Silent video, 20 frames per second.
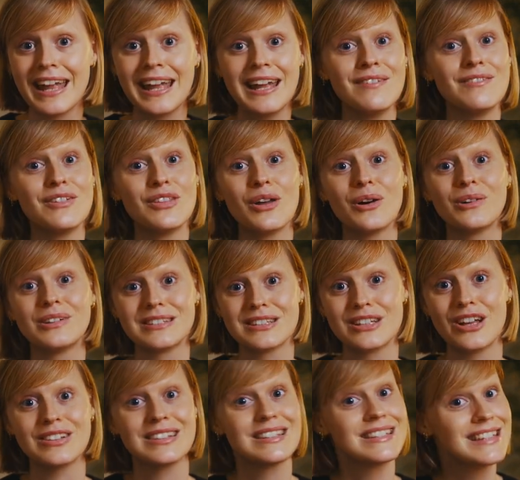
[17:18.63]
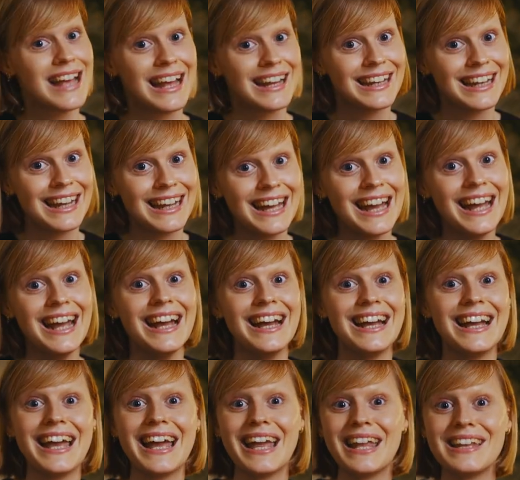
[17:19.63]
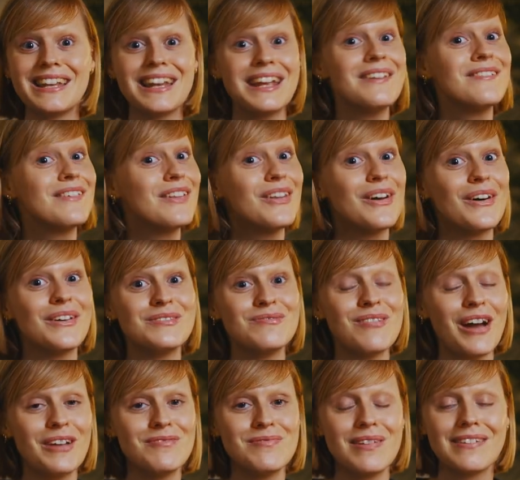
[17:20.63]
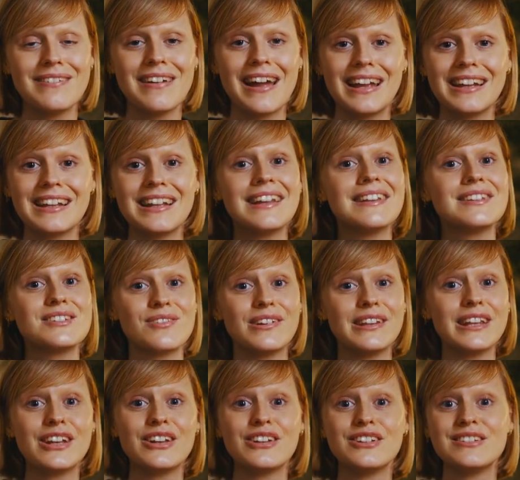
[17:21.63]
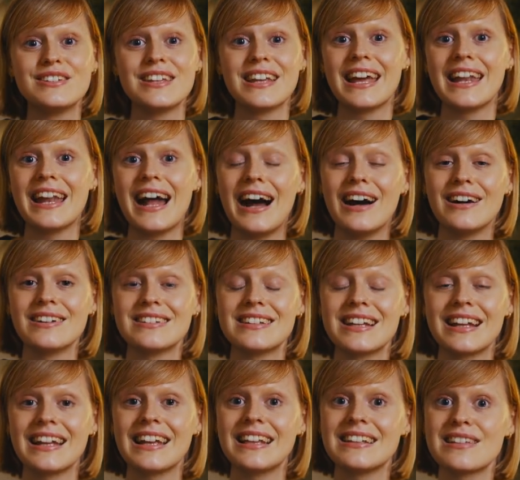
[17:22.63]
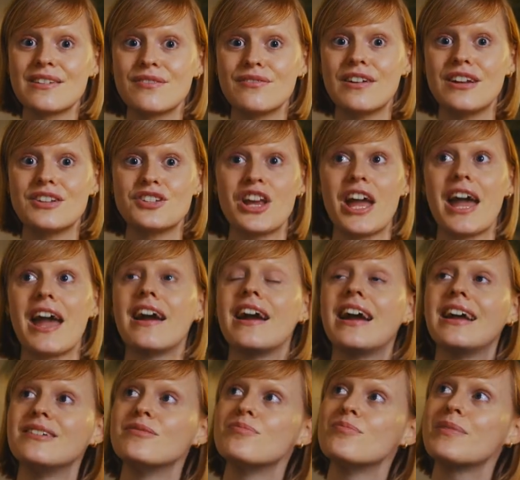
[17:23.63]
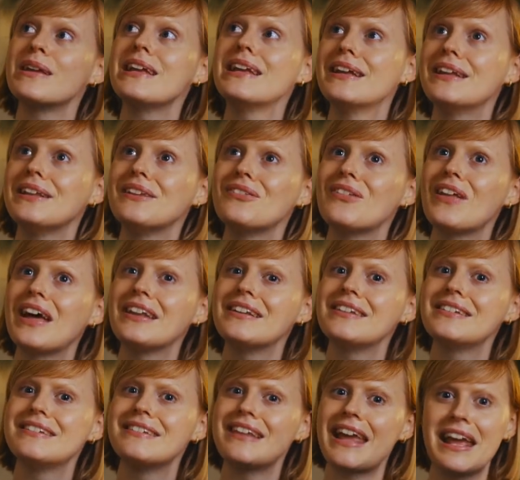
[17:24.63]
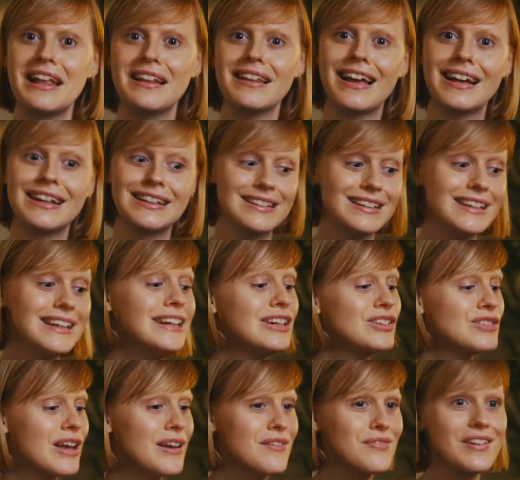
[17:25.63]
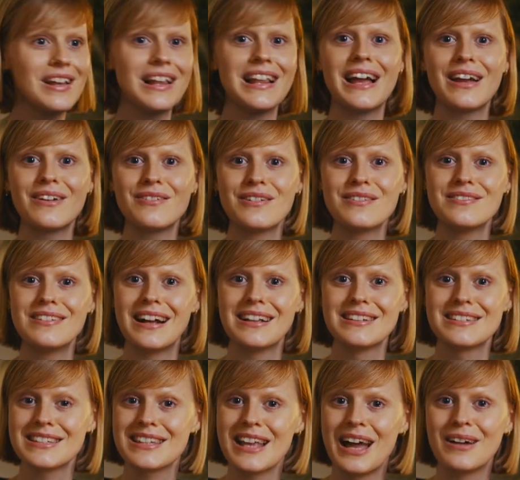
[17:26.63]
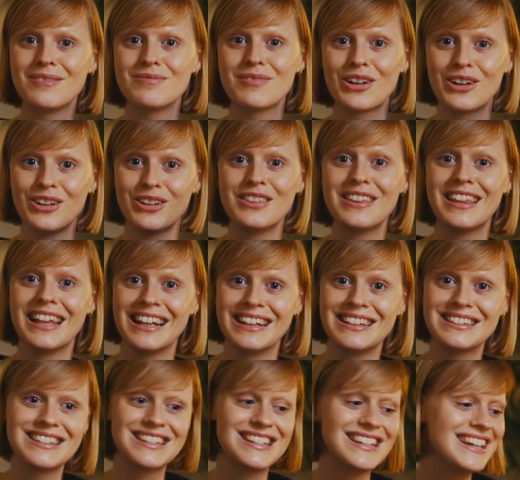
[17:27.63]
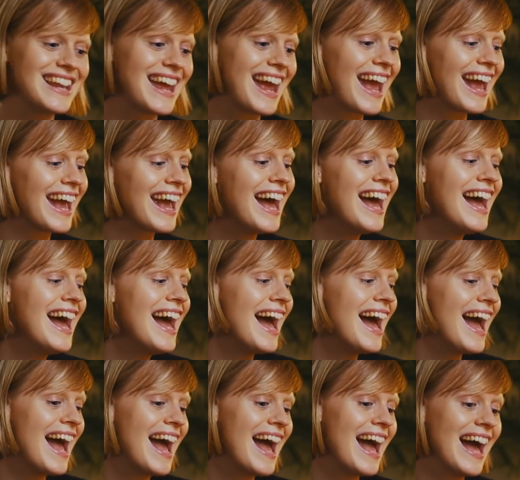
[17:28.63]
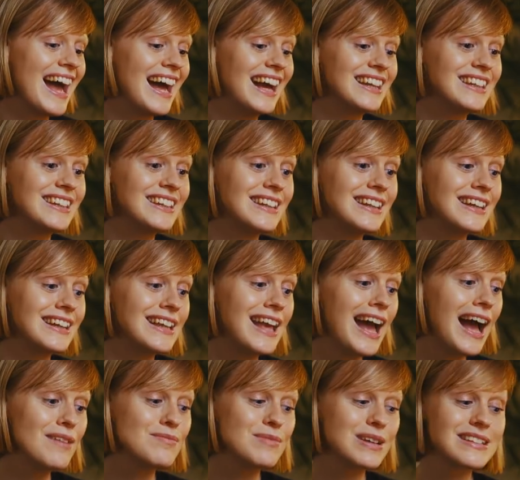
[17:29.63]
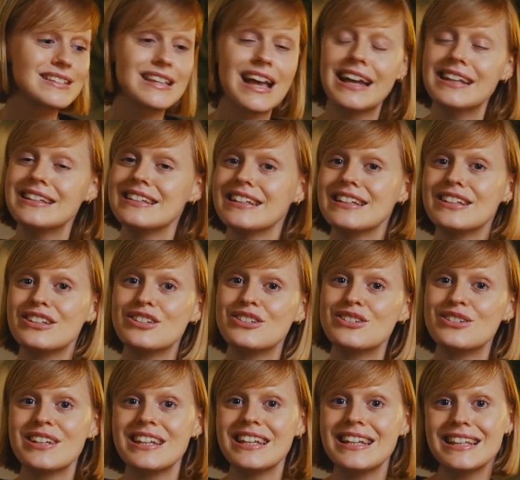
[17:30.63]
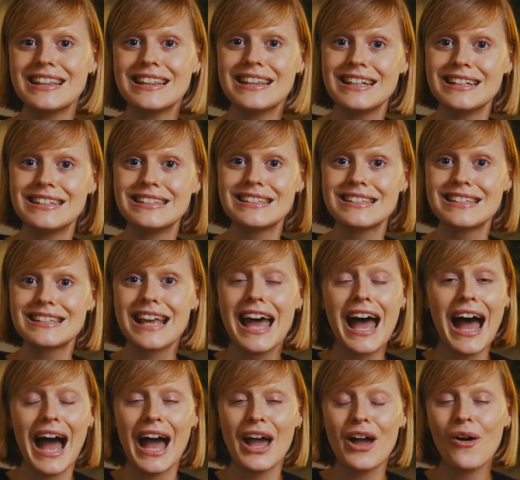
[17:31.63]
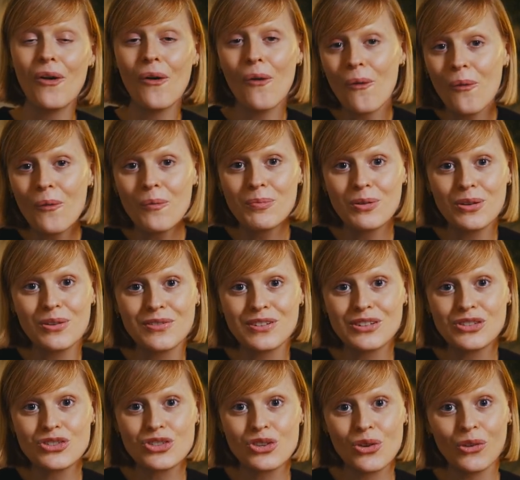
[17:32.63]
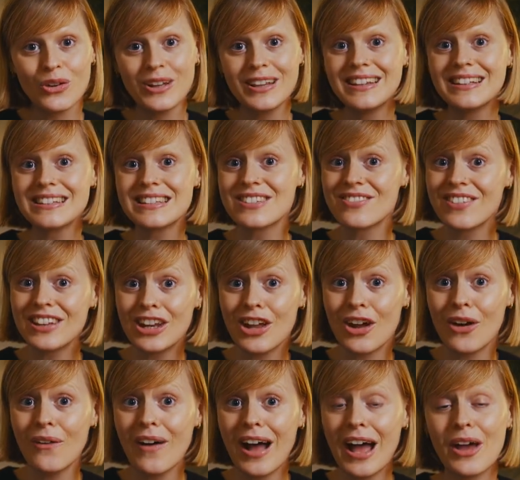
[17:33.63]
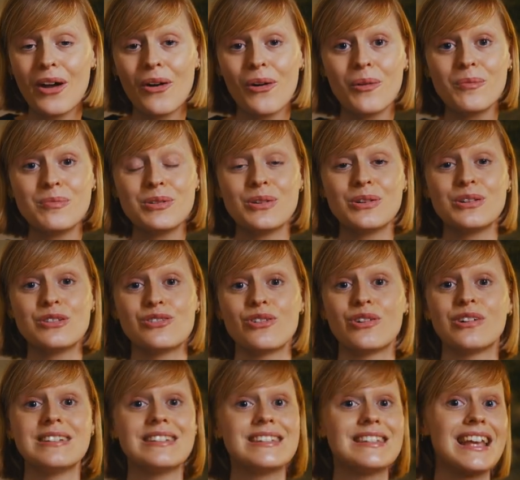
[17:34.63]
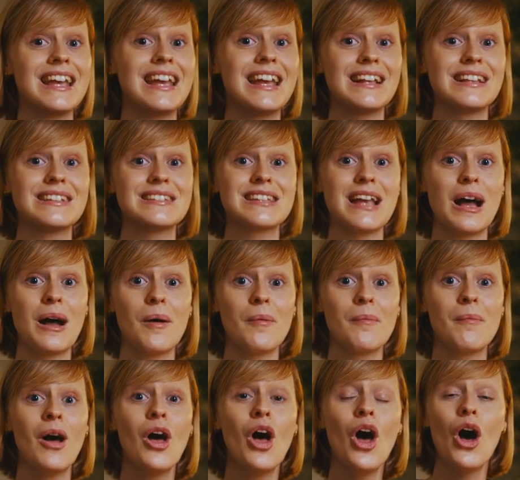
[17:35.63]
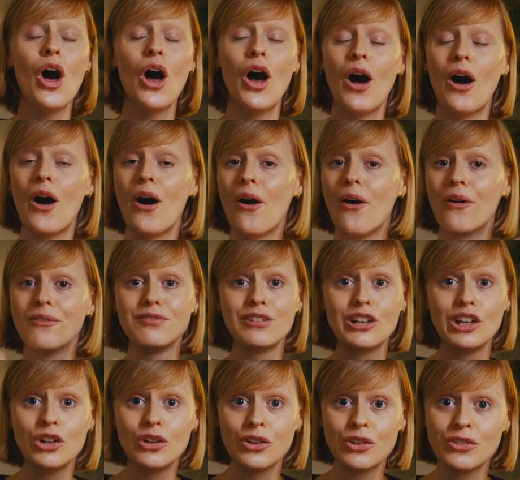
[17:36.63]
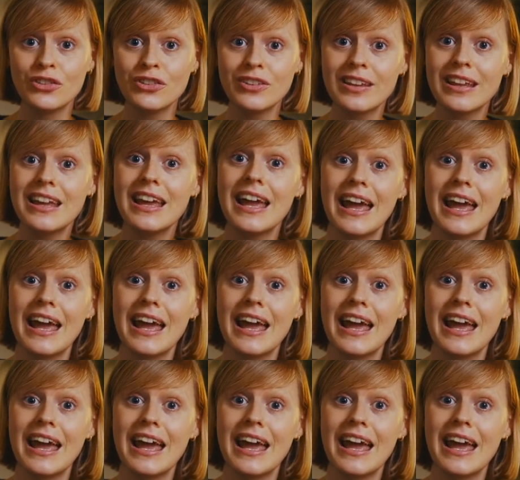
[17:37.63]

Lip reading: Even though it's not sunny and even though it might be rainy, it's really good to get out and get some fresh air and be in that daylight. So I feel like we've done some good things today, and yeah, I'm excited to eat this. I hope you've enjoyed this video. I hope you enjoyed seeing some of Lund.